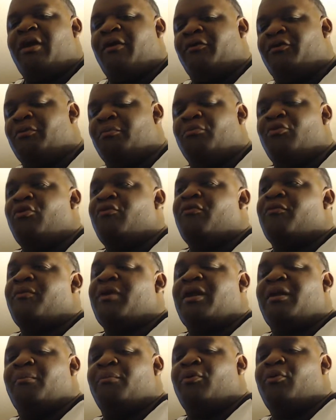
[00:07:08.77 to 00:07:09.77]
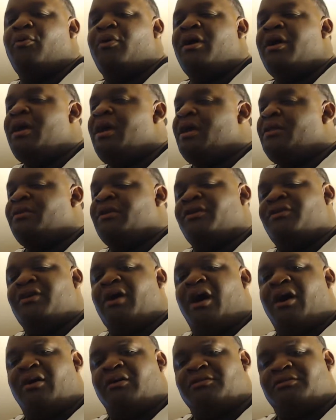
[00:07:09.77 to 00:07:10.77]
move around the board, the
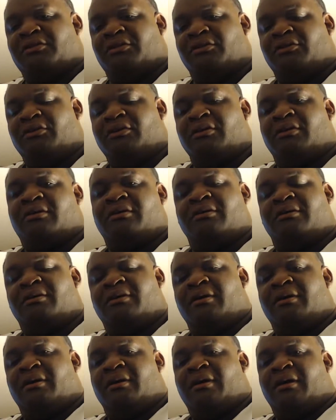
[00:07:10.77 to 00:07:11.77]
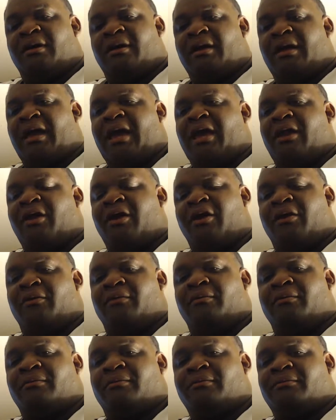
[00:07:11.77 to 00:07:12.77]
dolls look at
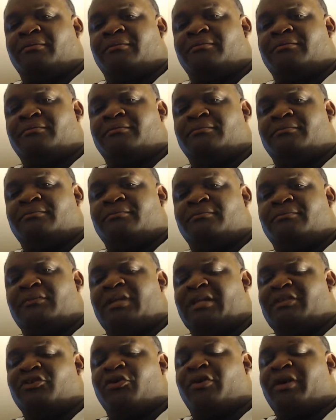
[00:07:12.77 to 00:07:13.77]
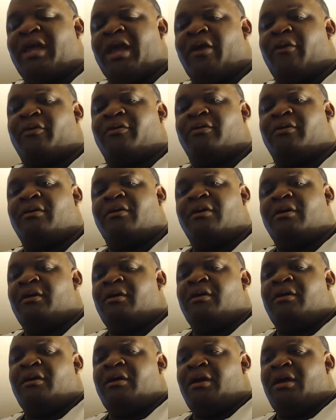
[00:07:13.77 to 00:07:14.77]
her, at your character.
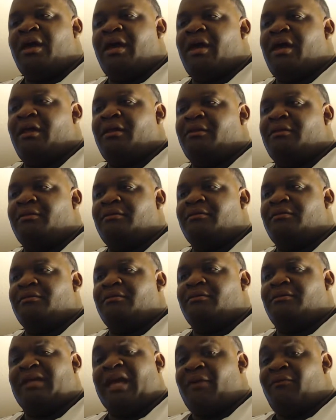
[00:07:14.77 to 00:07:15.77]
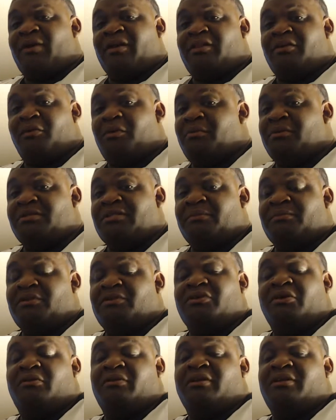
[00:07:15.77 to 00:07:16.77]
And that right there would have been something
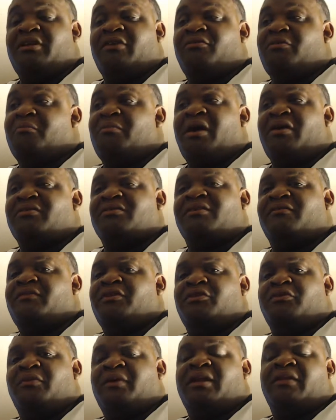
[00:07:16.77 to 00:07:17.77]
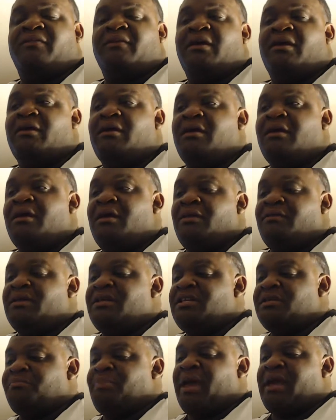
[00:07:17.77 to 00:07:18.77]
totally different. Microsoft didn't do anything. They
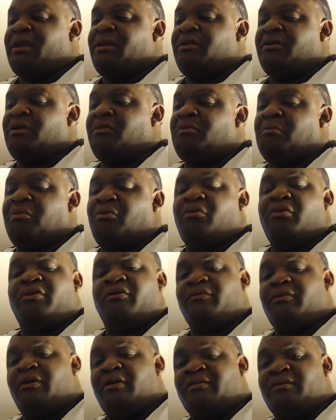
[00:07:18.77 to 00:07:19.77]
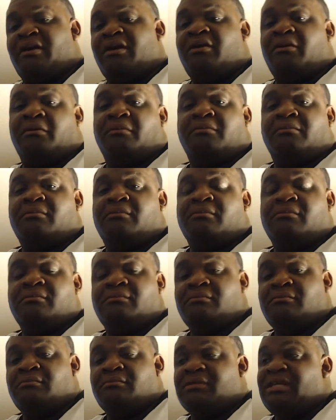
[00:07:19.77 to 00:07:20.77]
just painted another board on there and said, here.
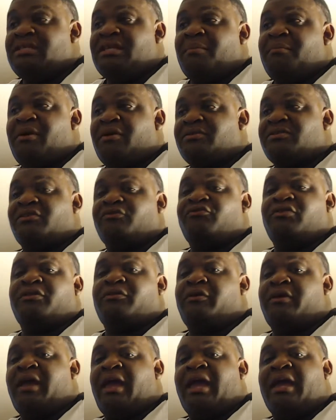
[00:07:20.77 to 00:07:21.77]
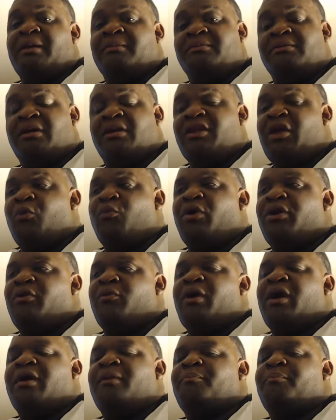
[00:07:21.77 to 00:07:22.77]
That's how Microsoft treat their games. And they wonder why